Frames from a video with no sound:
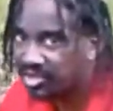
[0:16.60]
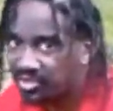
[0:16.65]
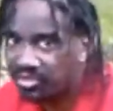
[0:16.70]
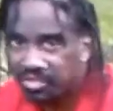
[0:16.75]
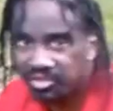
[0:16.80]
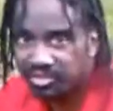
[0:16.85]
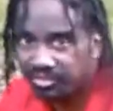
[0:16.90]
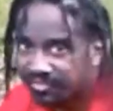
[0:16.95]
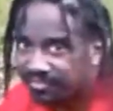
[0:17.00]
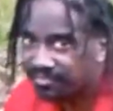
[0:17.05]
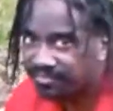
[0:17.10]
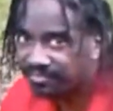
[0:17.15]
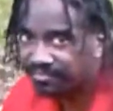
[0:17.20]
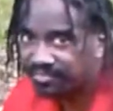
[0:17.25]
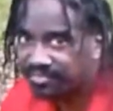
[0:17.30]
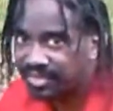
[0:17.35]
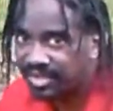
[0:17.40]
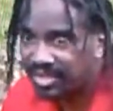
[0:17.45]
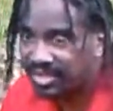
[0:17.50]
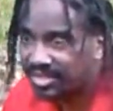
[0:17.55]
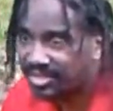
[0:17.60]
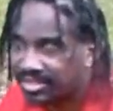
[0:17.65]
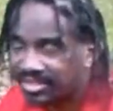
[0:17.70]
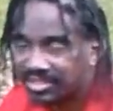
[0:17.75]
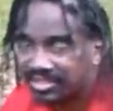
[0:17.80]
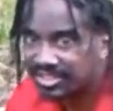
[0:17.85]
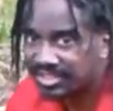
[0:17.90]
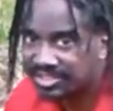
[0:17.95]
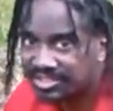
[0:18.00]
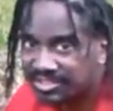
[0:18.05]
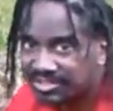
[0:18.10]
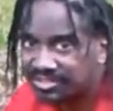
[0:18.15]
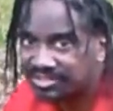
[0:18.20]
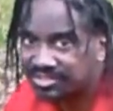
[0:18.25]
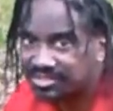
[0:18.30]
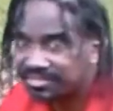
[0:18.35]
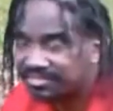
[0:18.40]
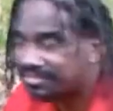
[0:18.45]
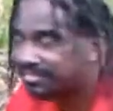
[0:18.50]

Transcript: health conditions